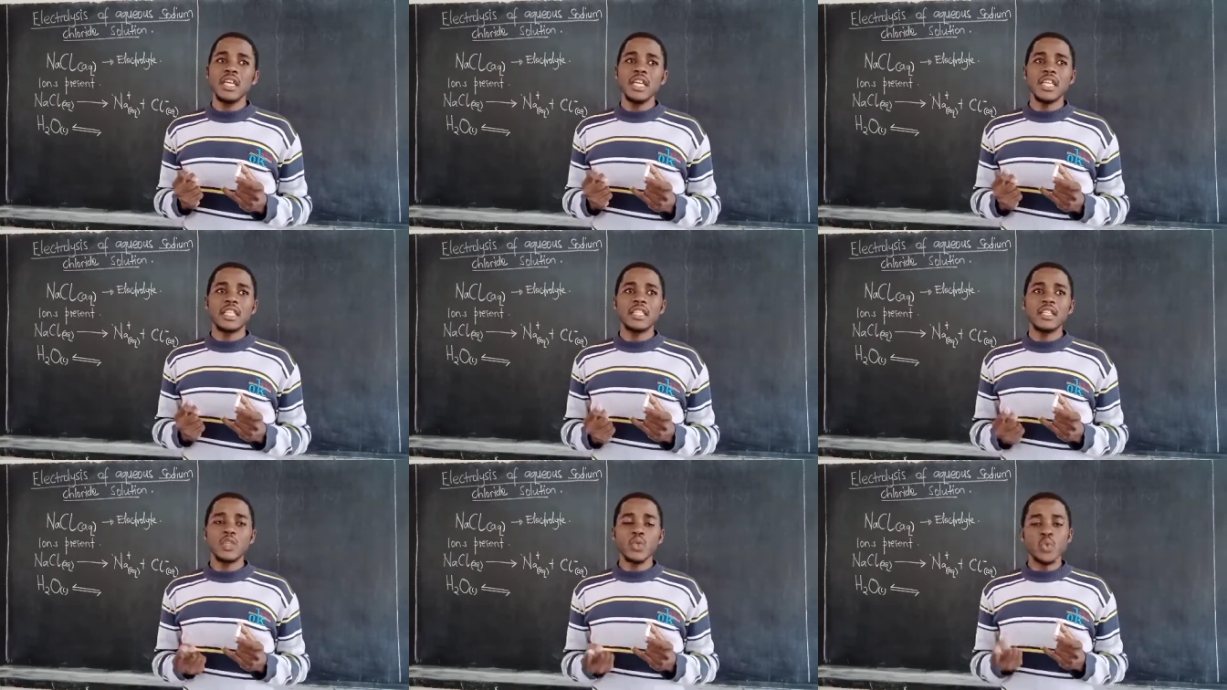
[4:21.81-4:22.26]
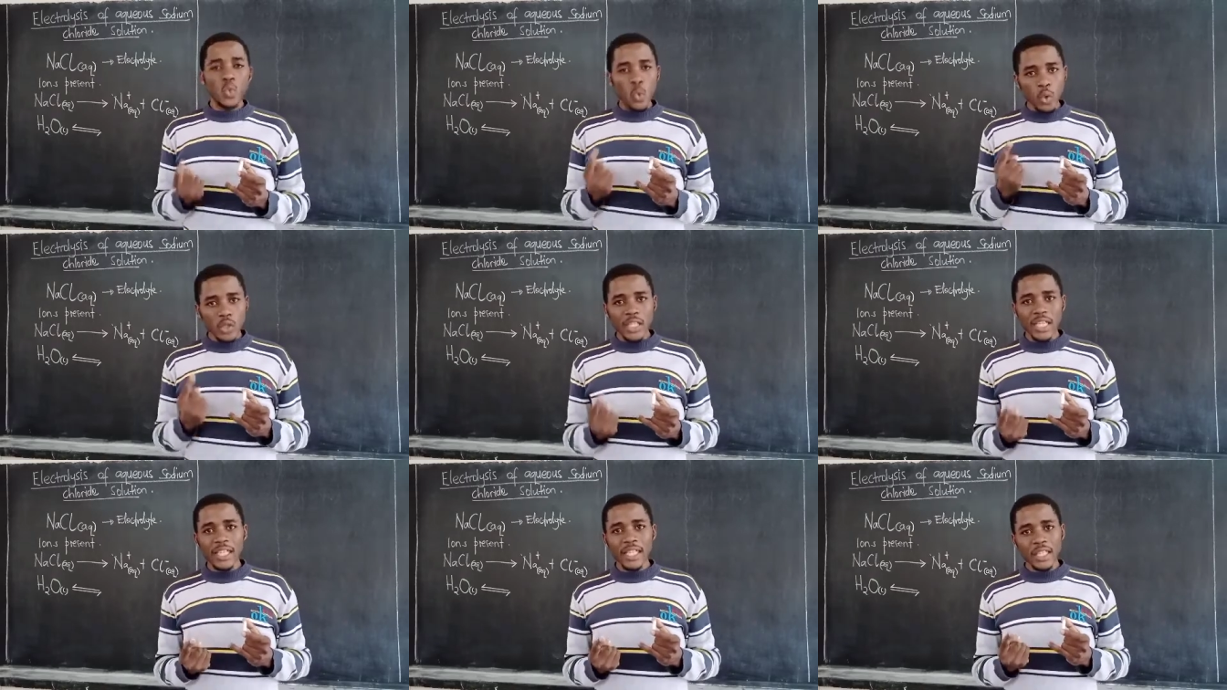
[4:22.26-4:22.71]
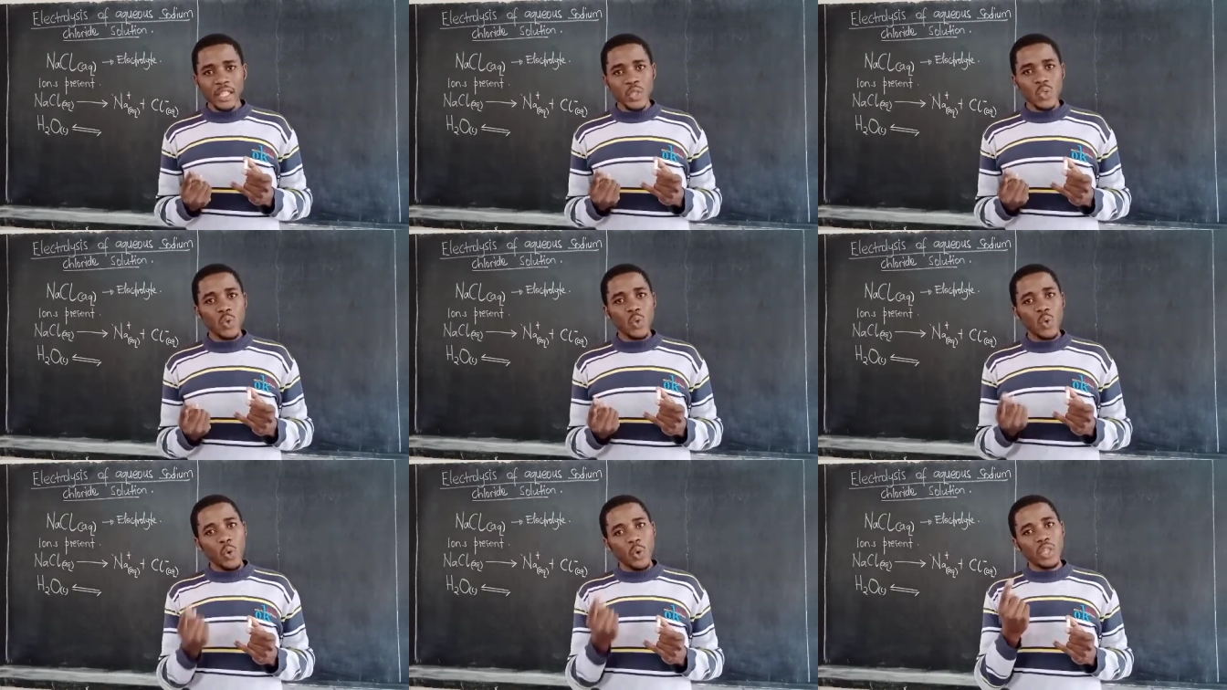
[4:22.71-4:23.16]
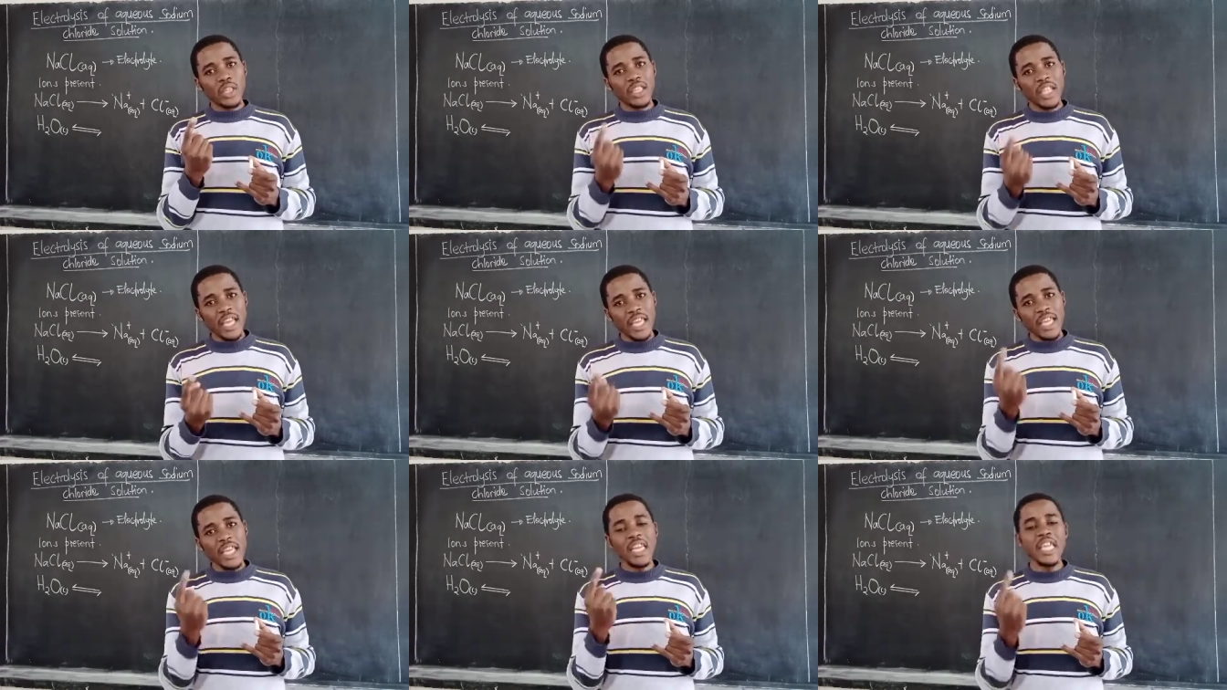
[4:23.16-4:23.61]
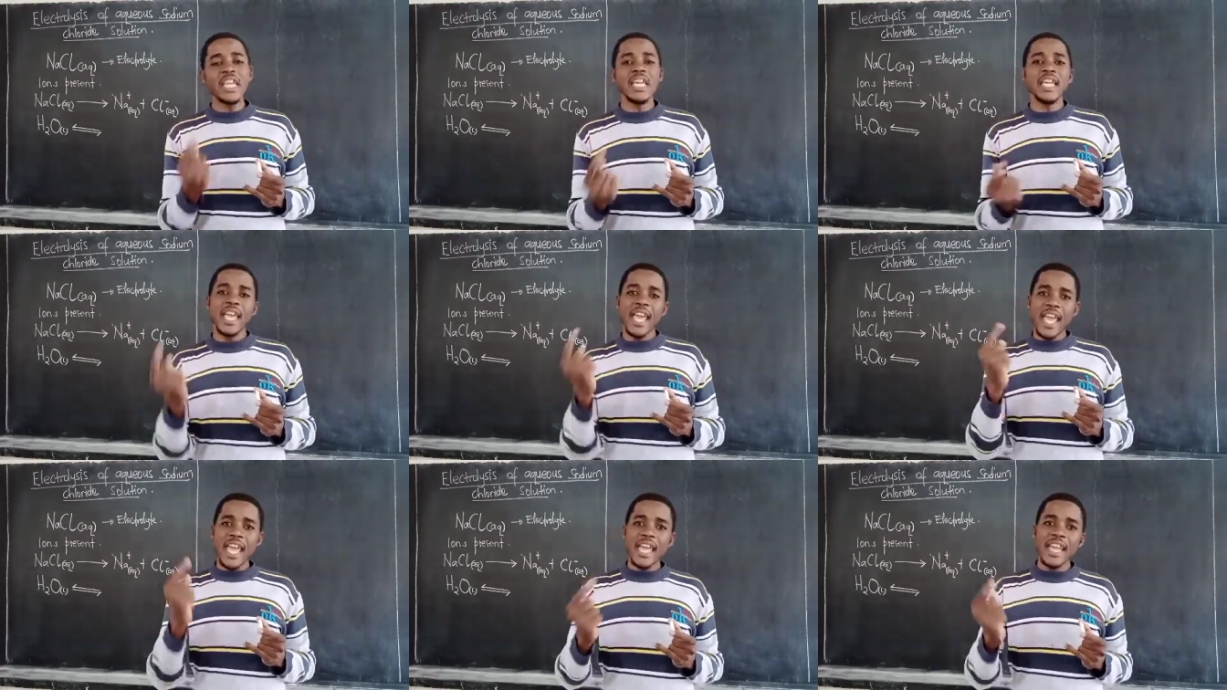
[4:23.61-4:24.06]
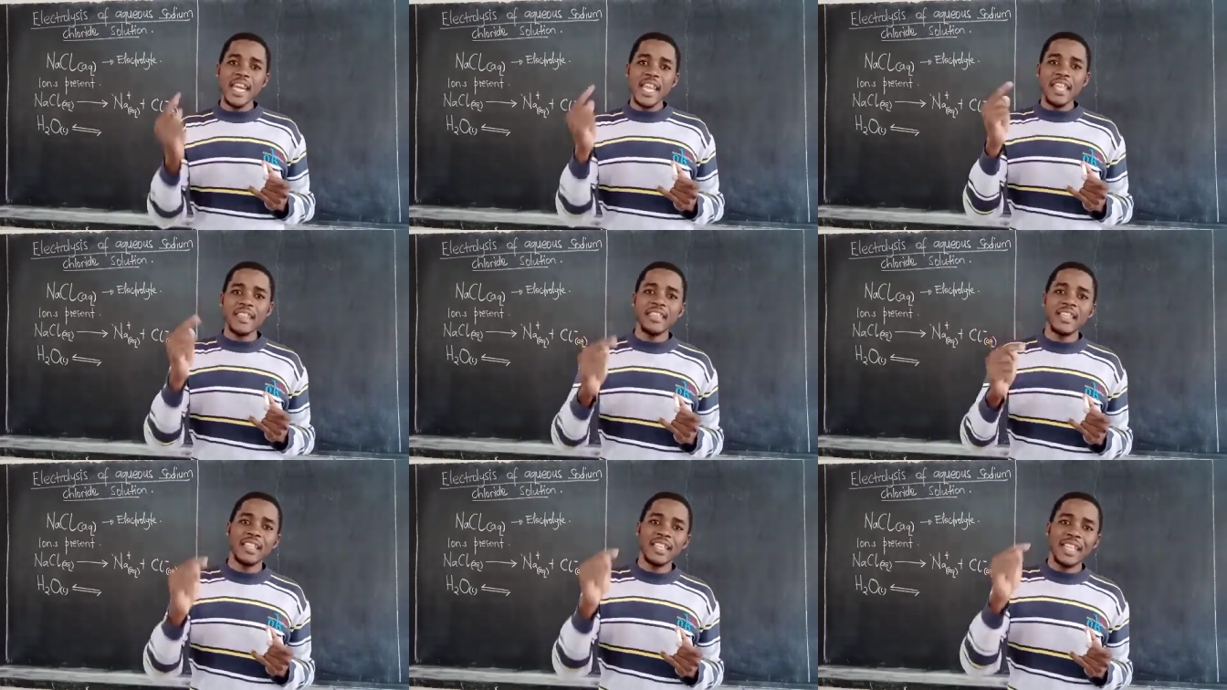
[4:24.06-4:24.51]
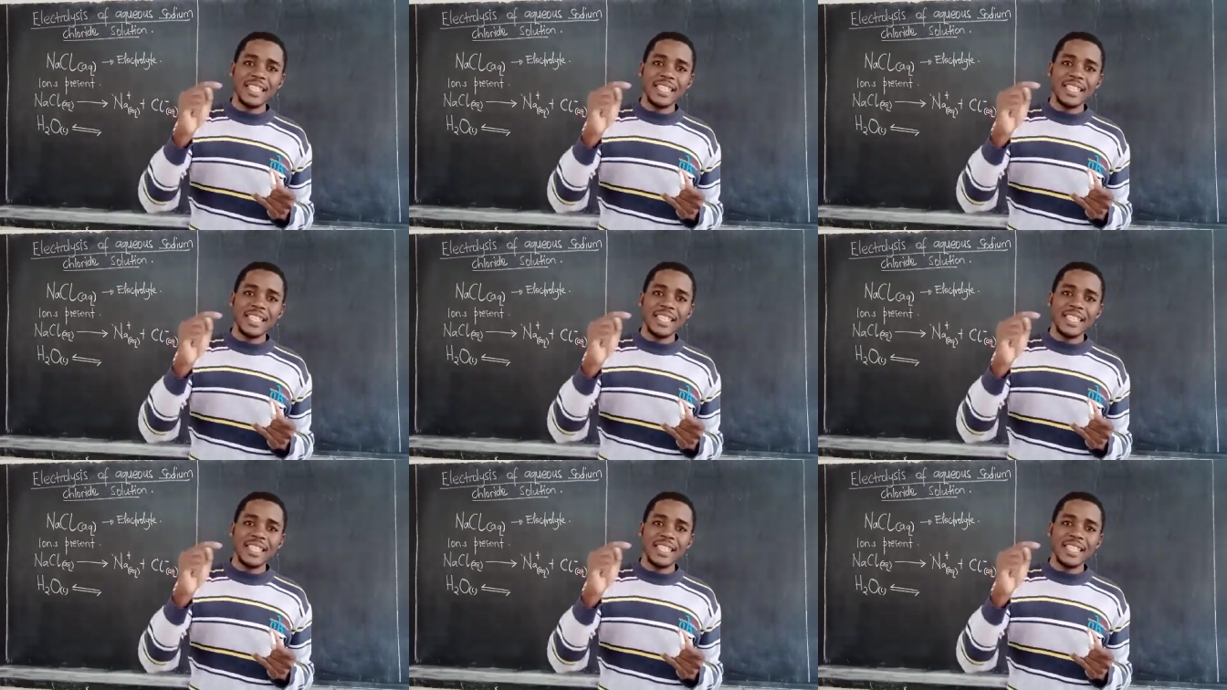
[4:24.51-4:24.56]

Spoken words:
it is water that is containing anything